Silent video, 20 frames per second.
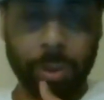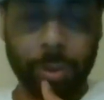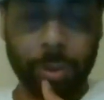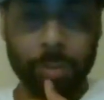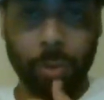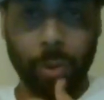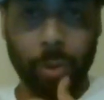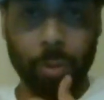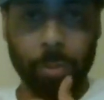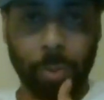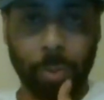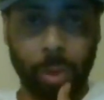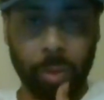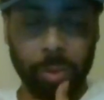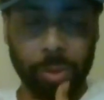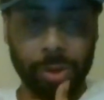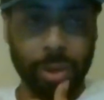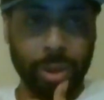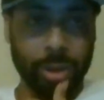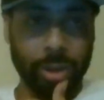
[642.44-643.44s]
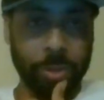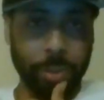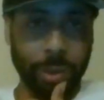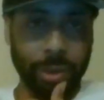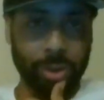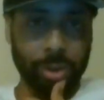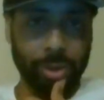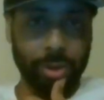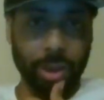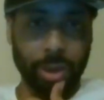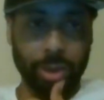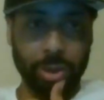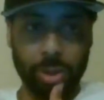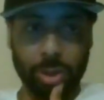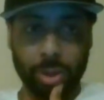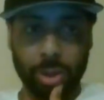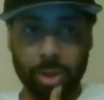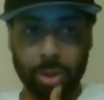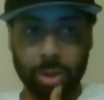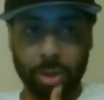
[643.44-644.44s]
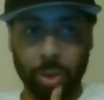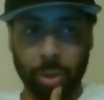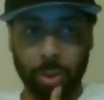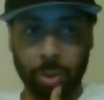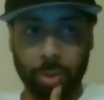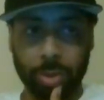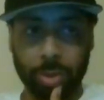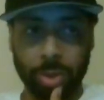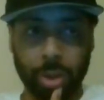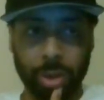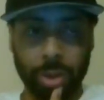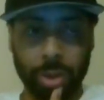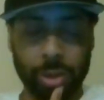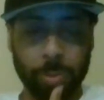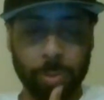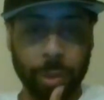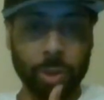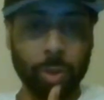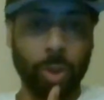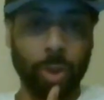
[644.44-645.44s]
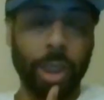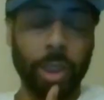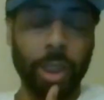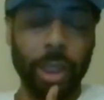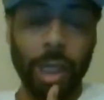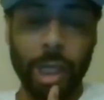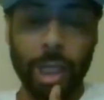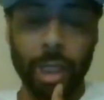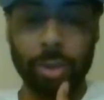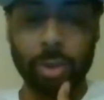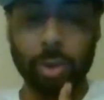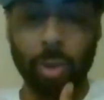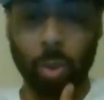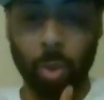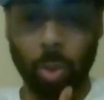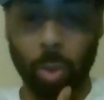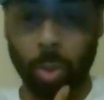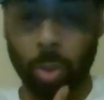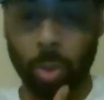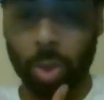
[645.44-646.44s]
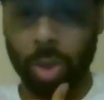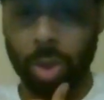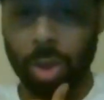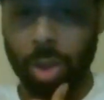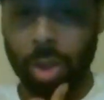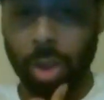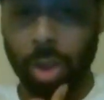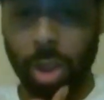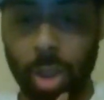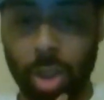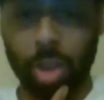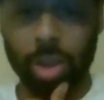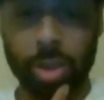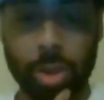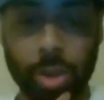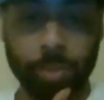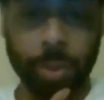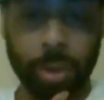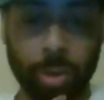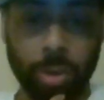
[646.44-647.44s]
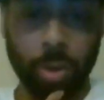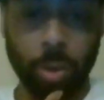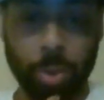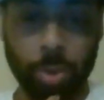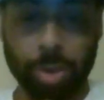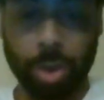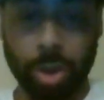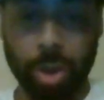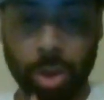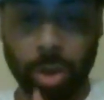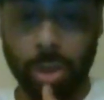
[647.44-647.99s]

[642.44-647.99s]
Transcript: Monk basically says you're a special kind of asshole to McNulty.